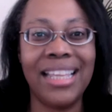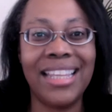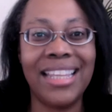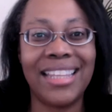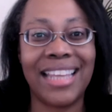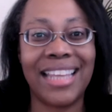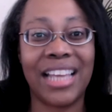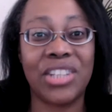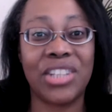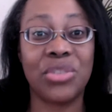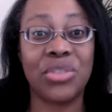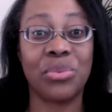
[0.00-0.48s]

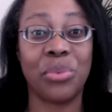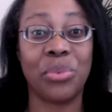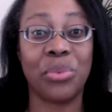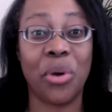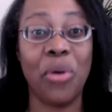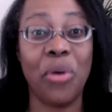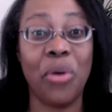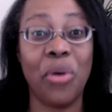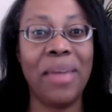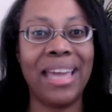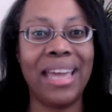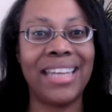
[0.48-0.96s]
That's
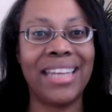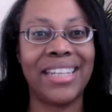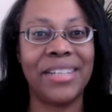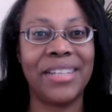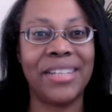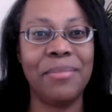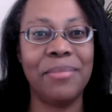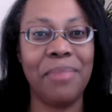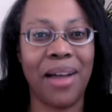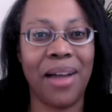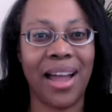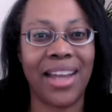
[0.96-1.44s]
Roman
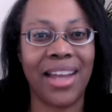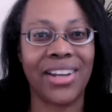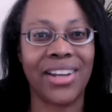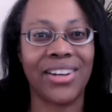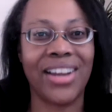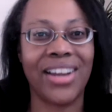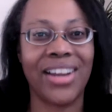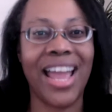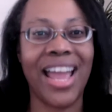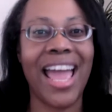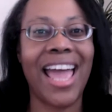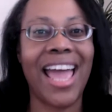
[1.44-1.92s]

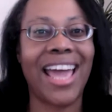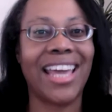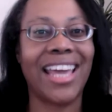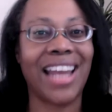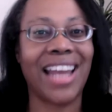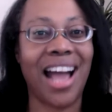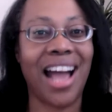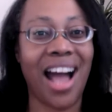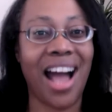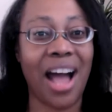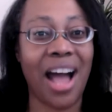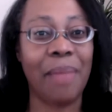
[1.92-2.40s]
Empire at
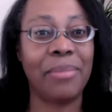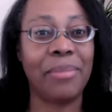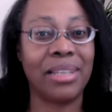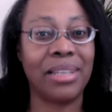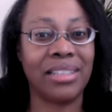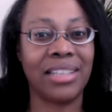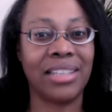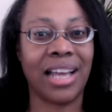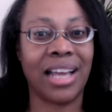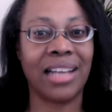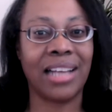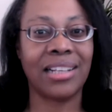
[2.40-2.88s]

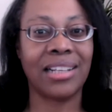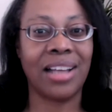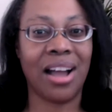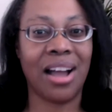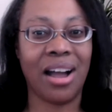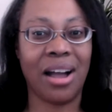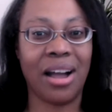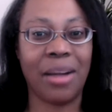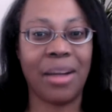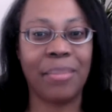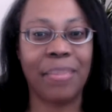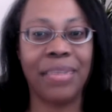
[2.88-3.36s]

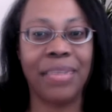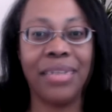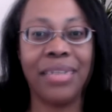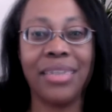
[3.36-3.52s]
hotmail.com.